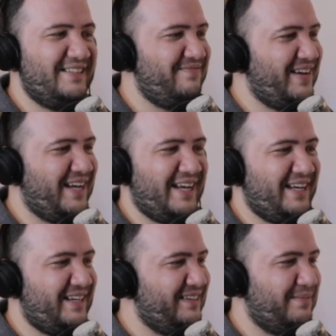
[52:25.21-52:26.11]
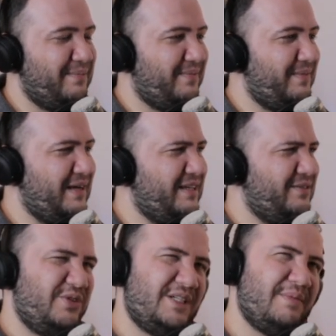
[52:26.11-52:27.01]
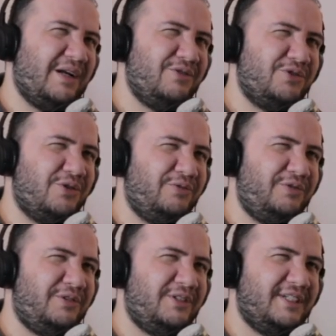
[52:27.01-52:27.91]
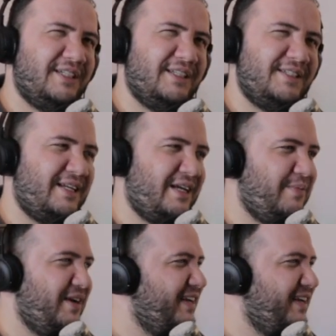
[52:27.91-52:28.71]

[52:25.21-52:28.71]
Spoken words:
Man, was it Michael Scofield, his name?